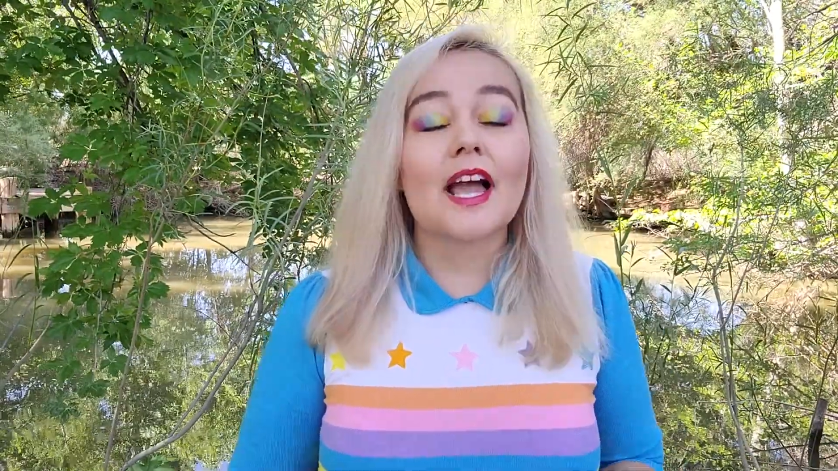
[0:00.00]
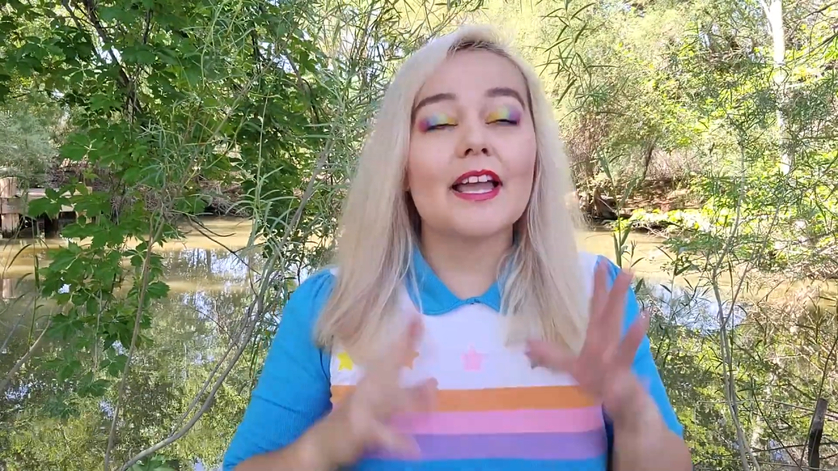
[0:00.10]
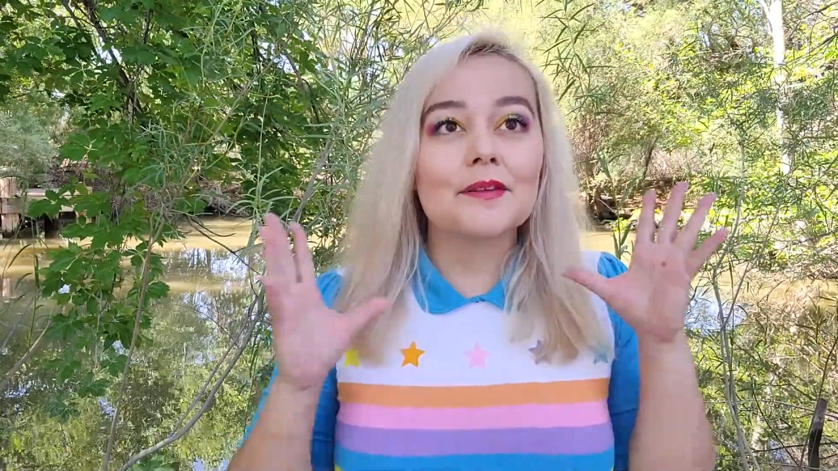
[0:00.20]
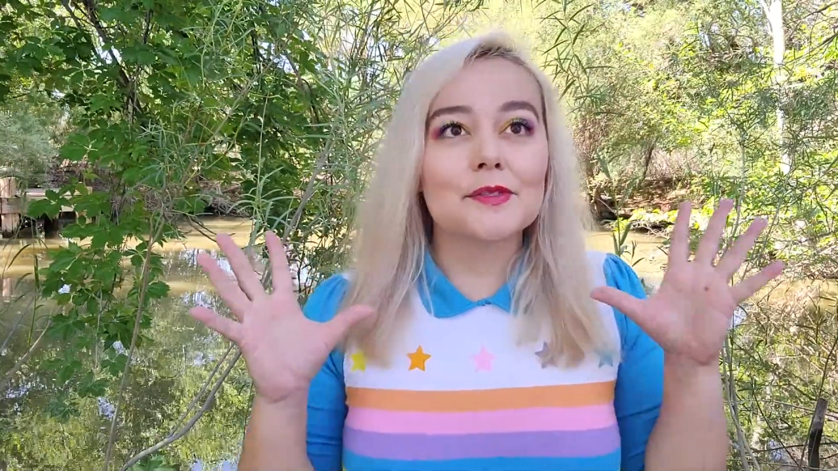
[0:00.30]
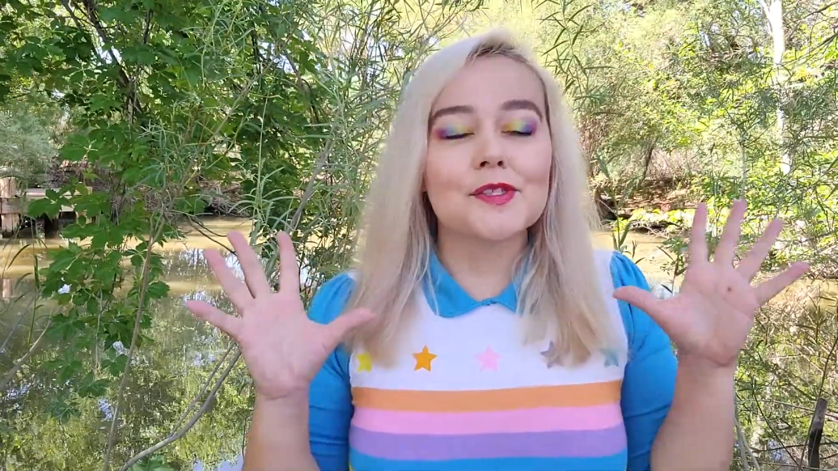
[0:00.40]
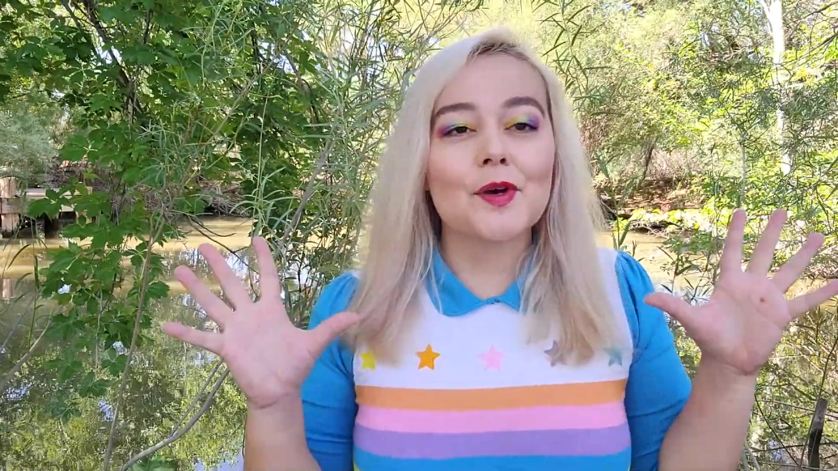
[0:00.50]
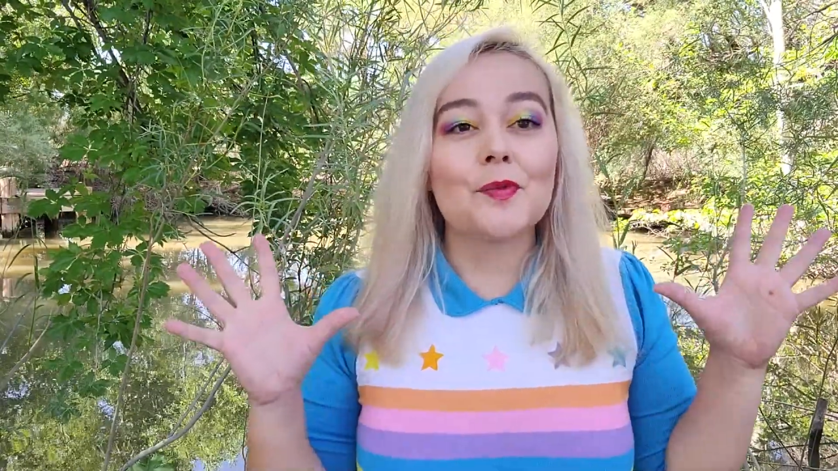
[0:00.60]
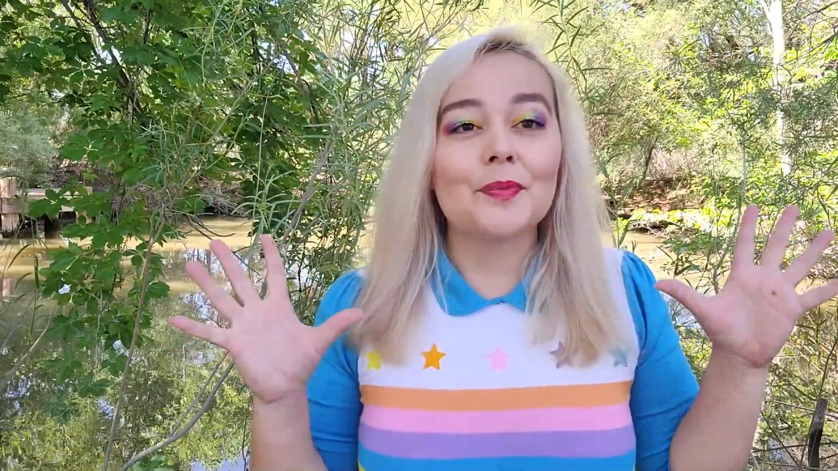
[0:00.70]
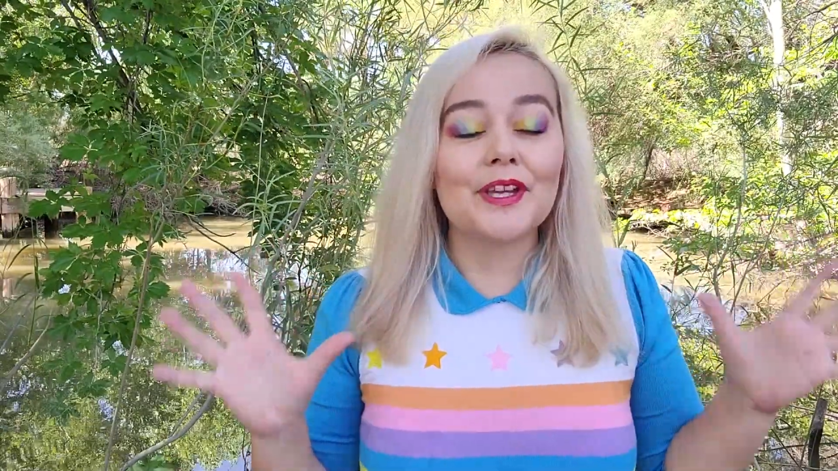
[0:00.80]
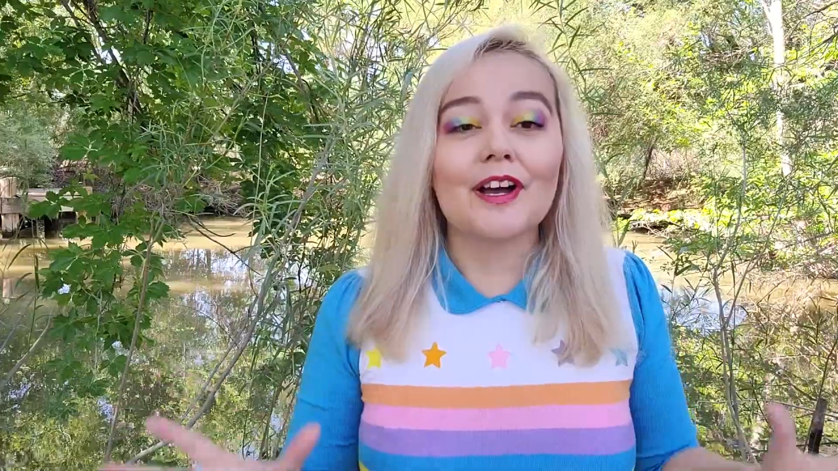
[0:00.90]
I am
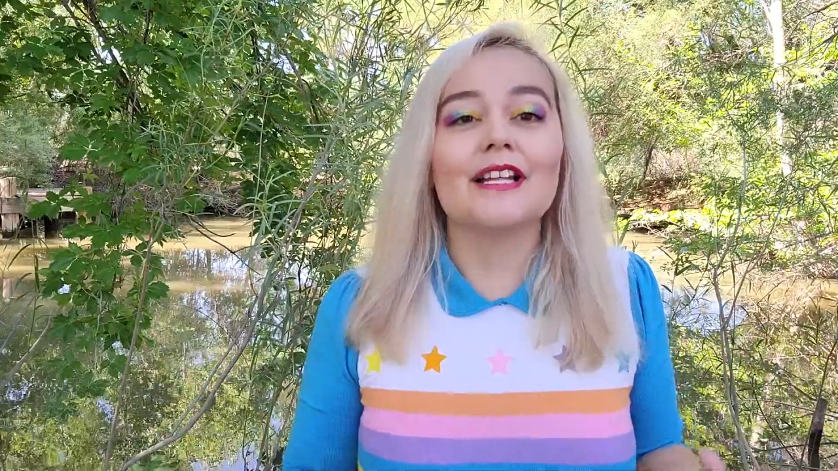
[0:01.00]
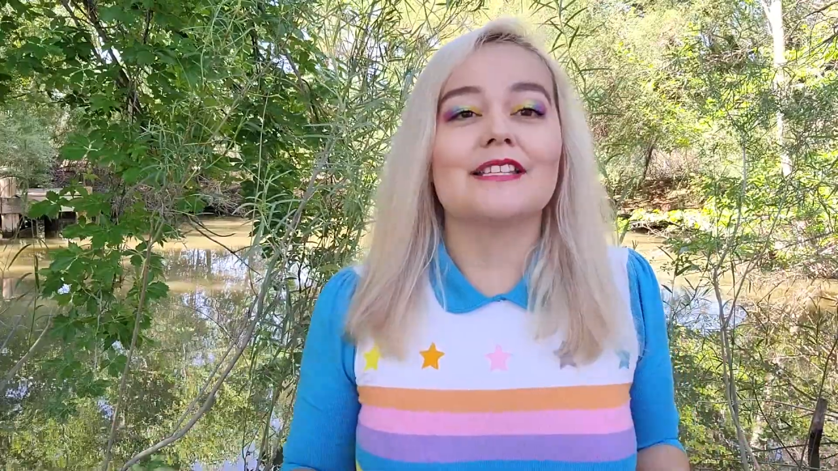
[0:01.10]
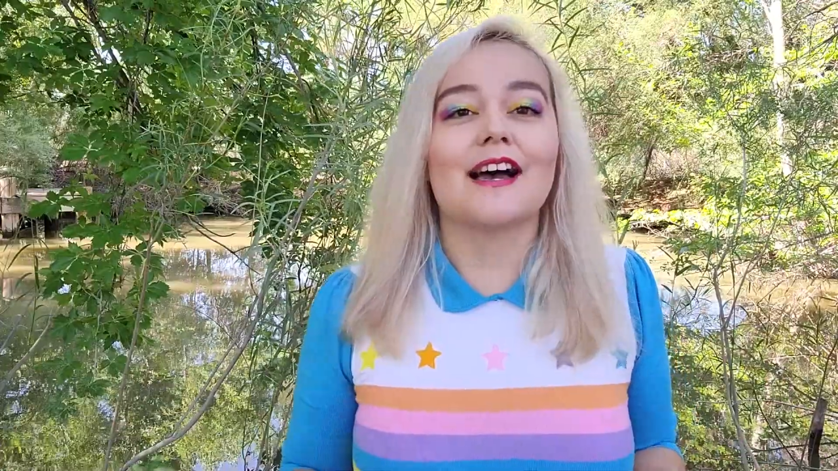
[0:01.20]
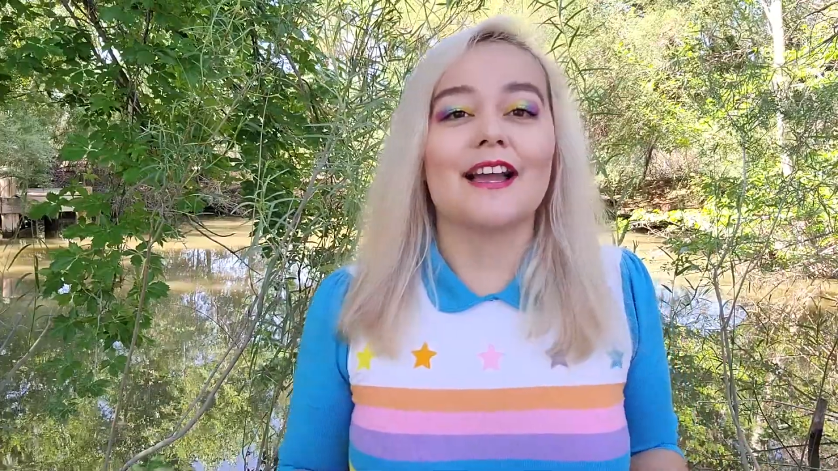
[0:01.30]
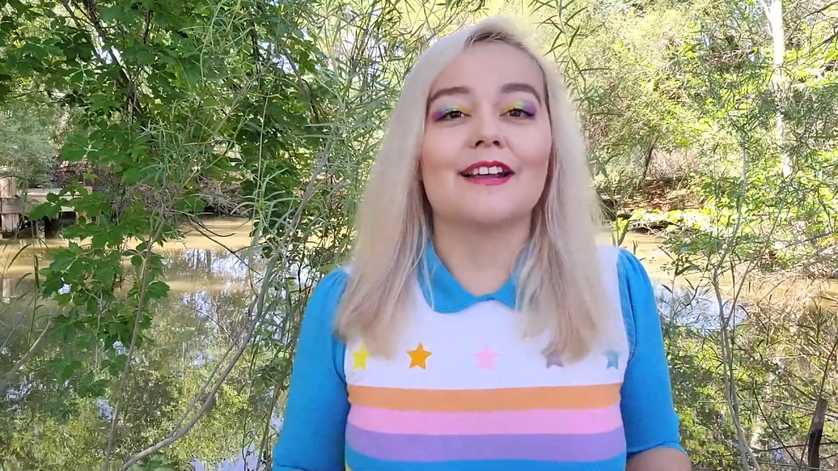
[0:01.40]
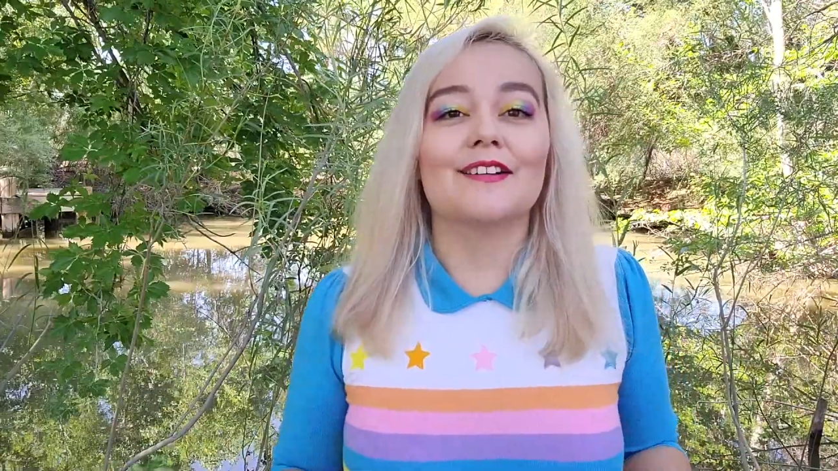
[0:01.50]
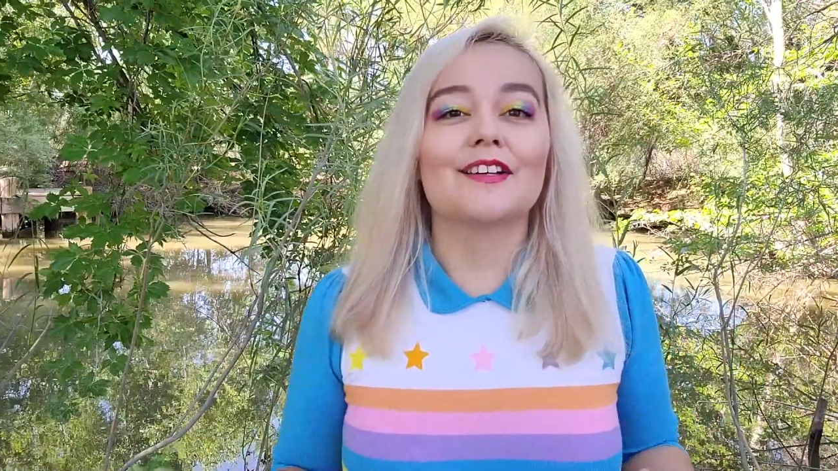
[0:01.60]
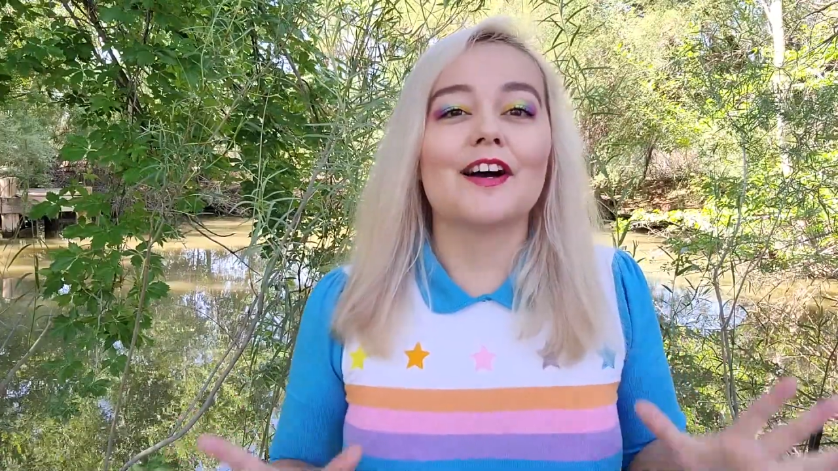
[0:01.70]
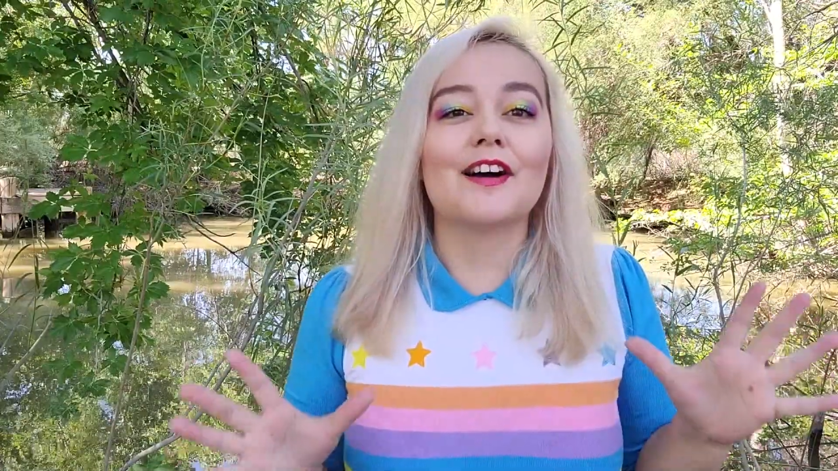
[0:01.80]
so beyond tired